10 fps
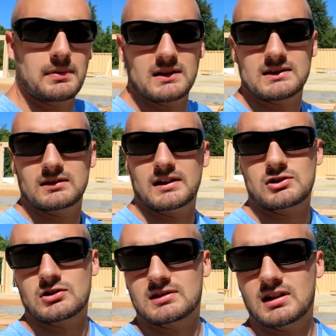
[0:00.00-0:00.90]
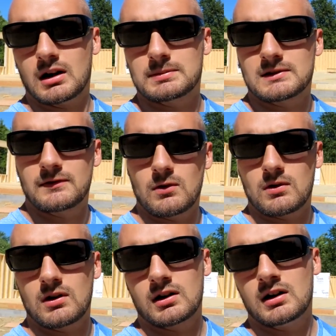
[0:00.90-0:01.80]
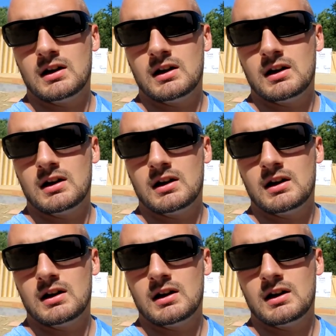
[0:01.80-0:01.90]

installation stubs for